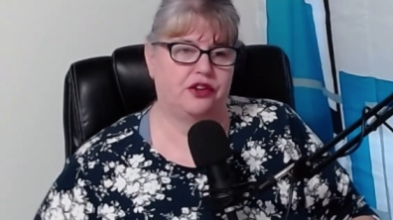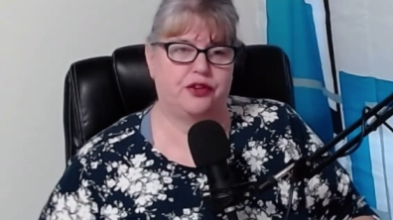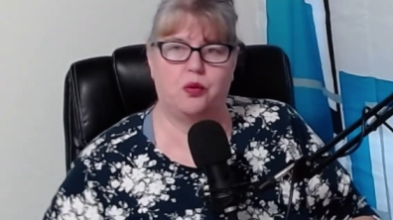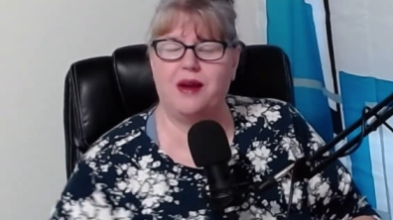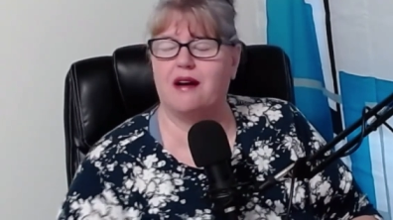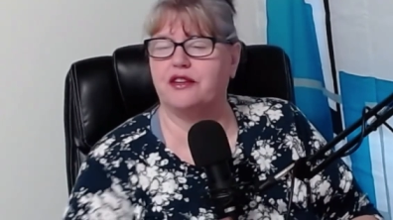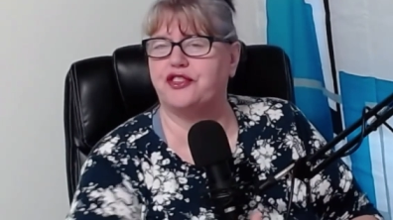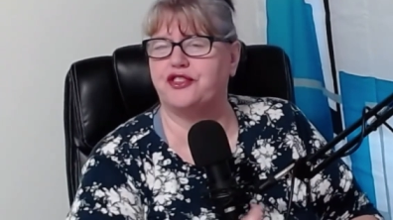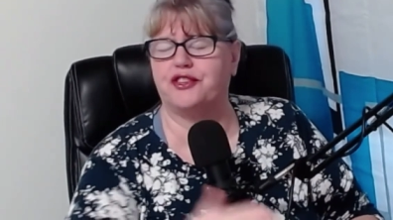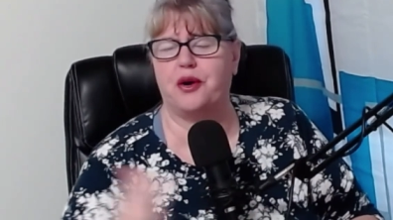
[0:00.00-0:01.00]
So we are
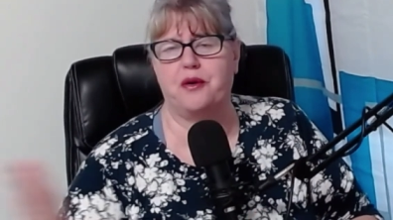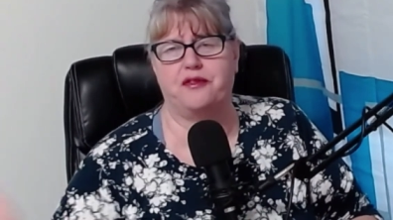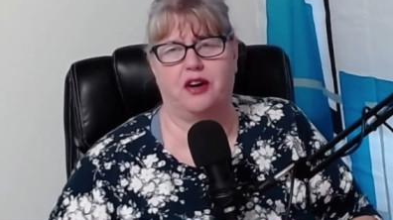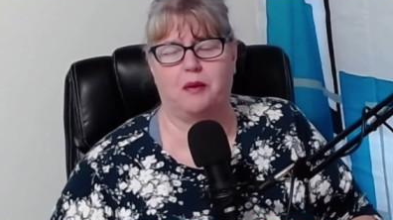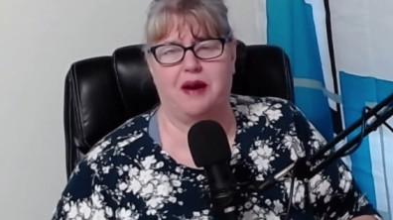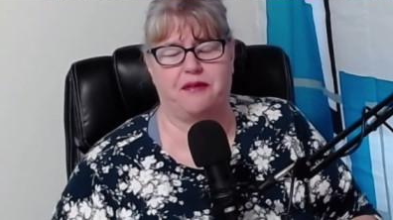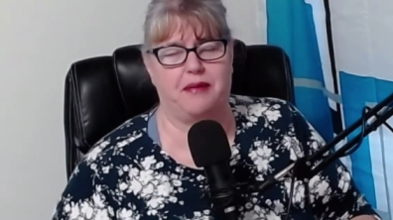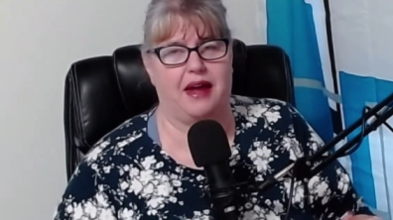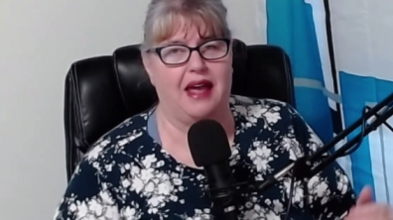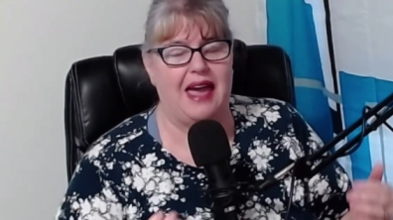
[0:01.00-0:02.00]
so far away
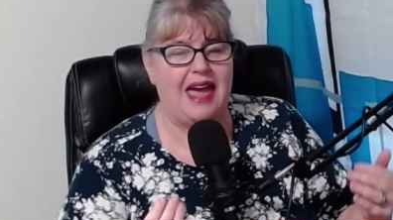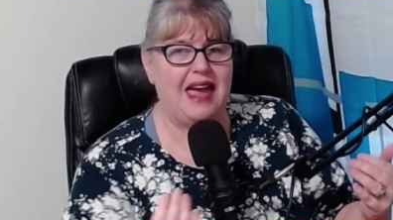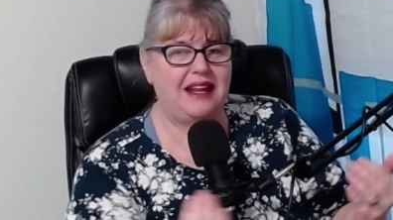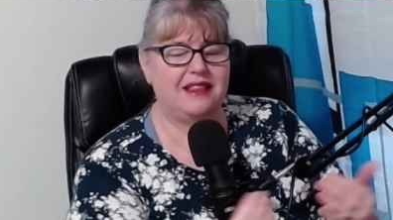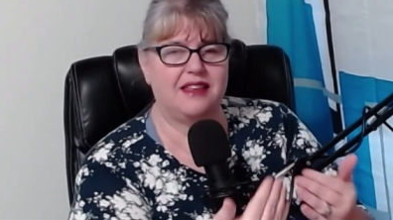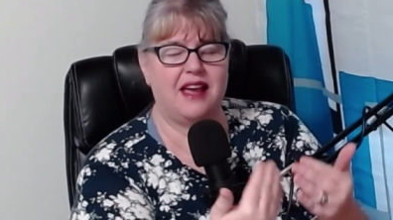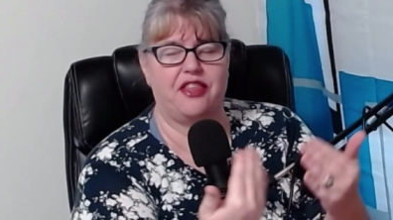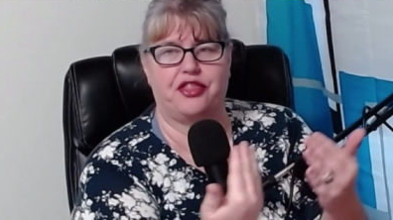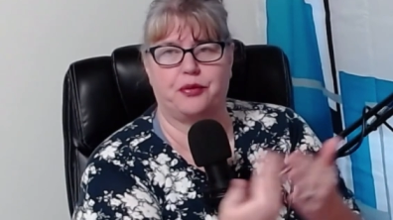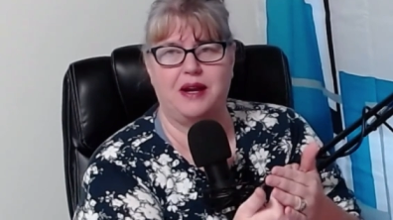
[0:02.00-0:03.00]
from that. Anything
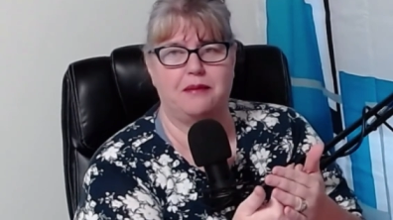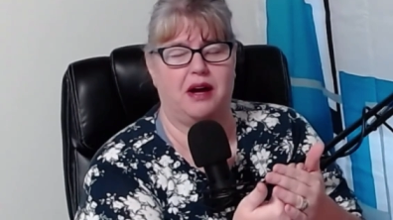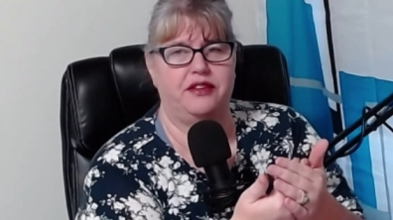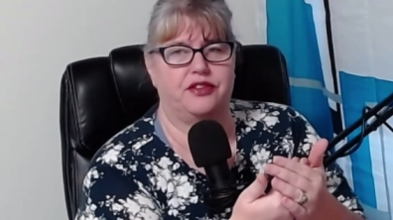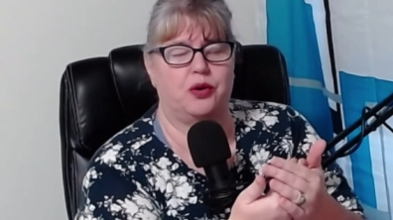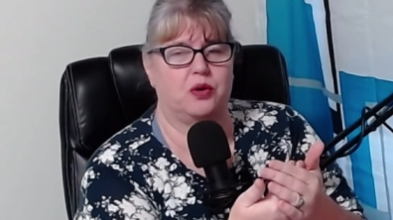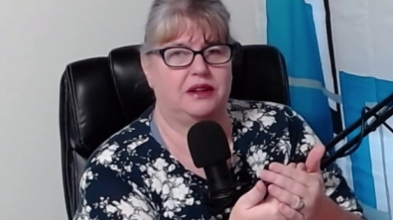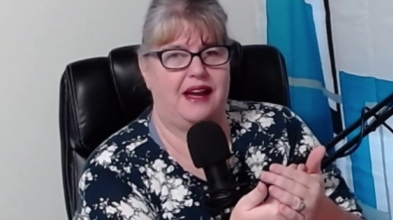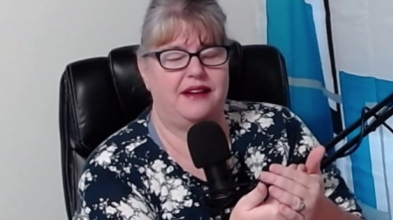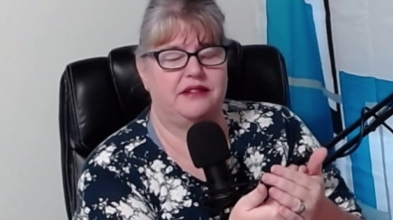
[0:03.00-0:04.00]
at three months
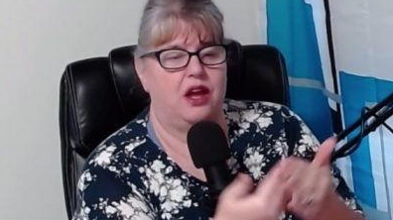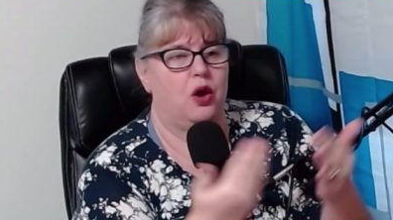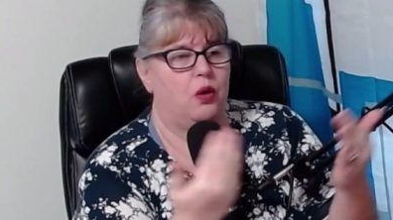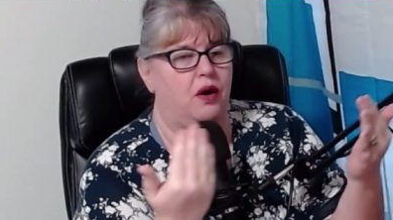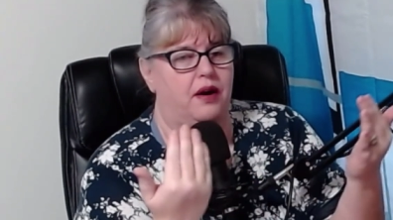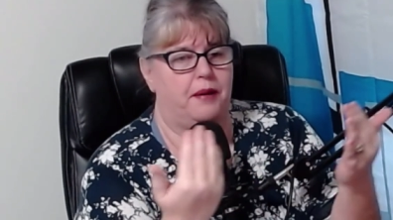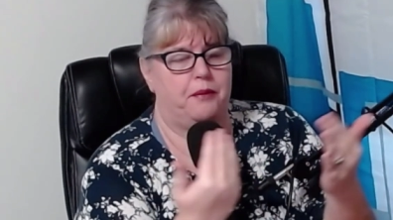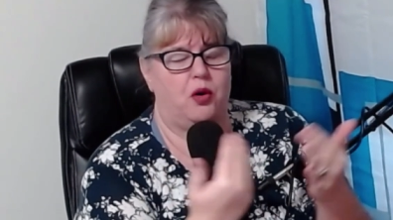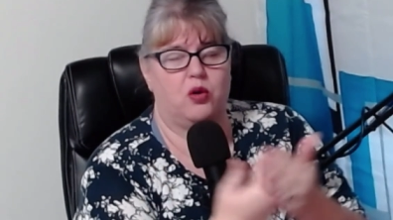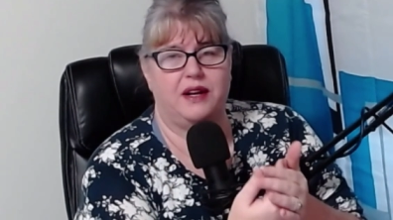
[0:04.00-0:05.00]
or less,
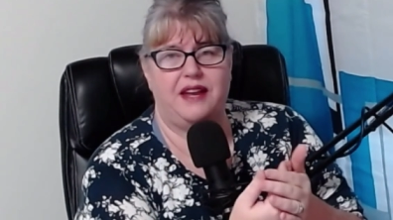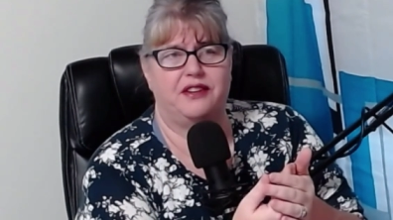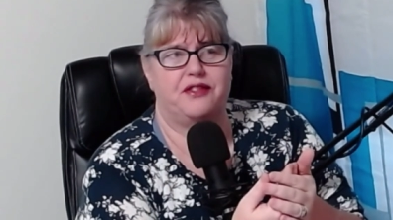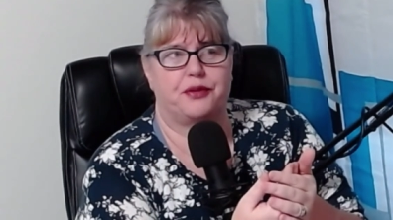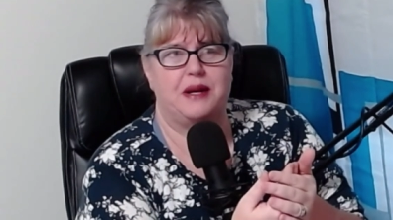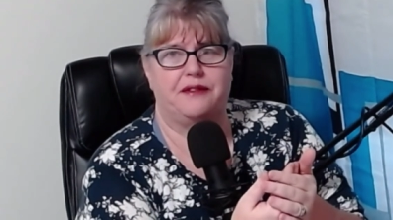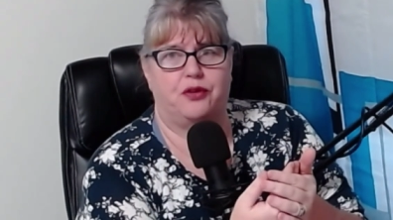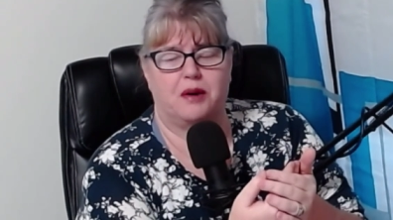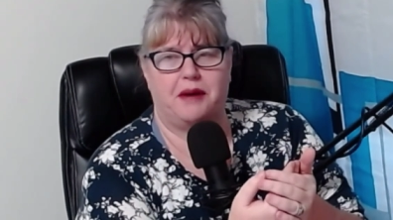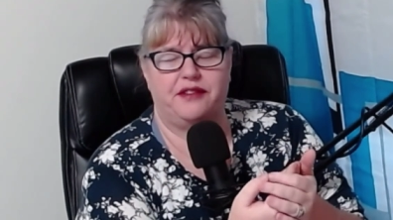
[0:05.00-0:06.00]
um, or even three to
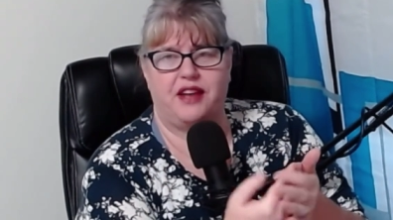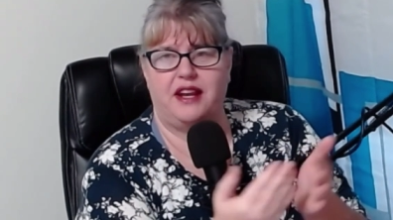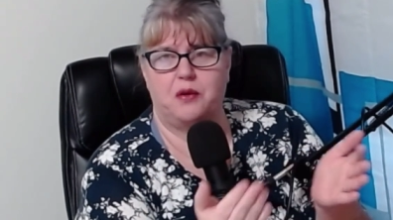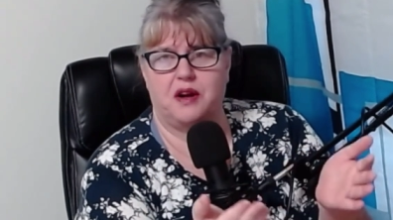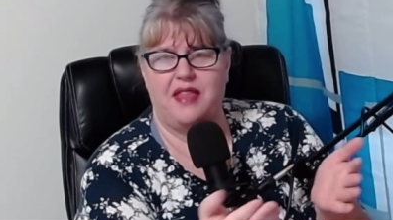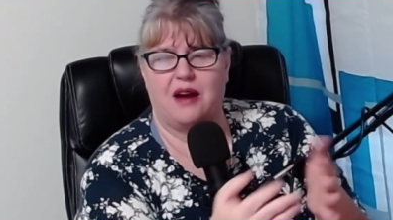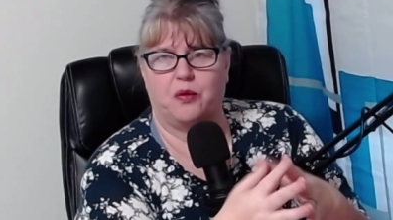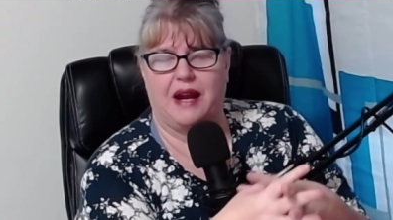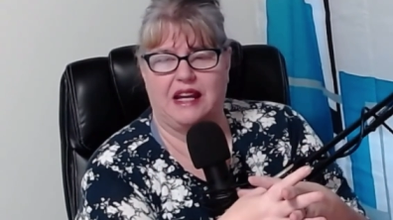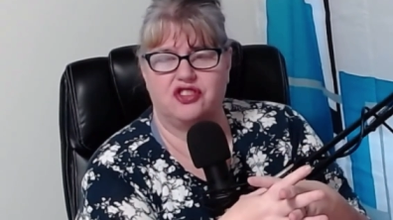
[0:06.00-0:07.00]
four months, anywhere in
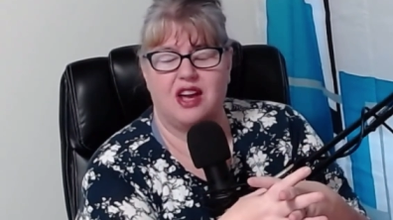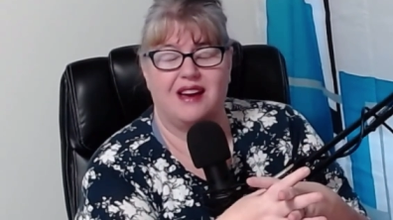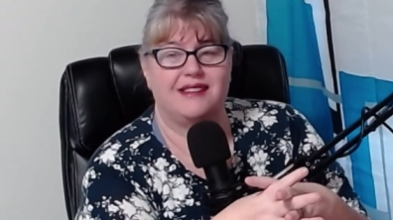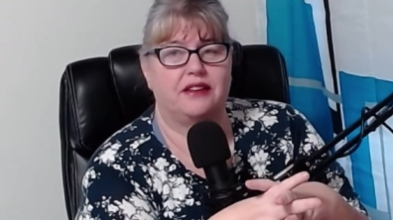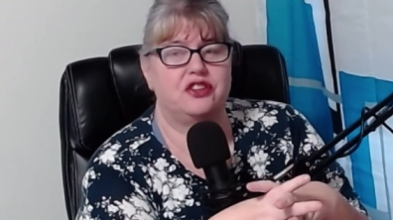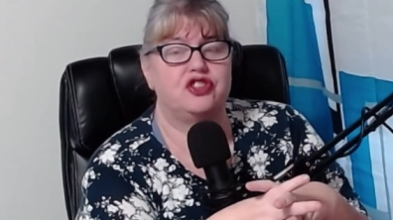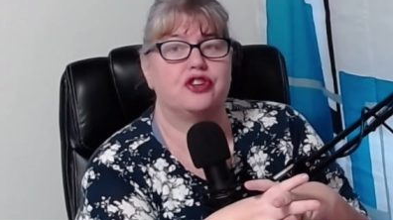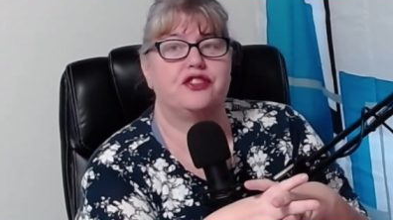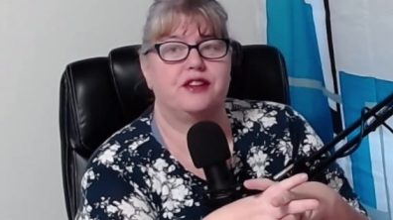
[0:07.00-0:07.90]
that range, sellers, you're